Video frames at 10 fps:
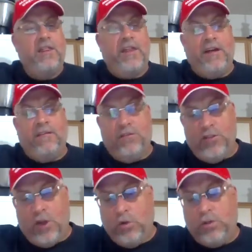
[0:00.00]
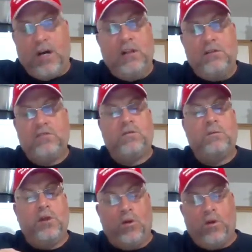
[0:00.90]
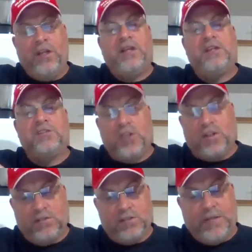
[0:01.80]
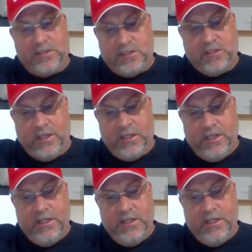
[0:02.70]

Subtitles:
They have no tolerance for minority conservatives, basically.